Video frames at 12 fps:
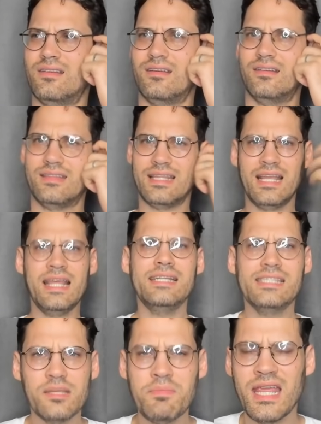It is
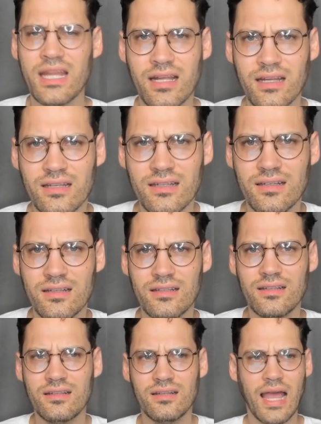demeaning.
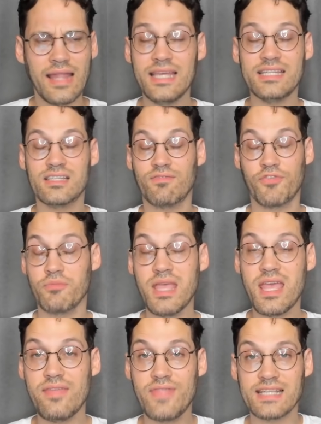At least for
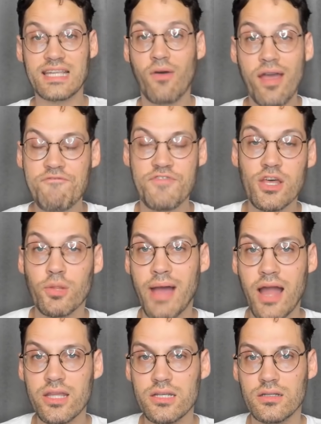me, that's how I feel about
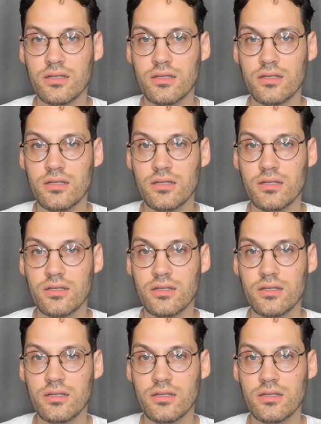it.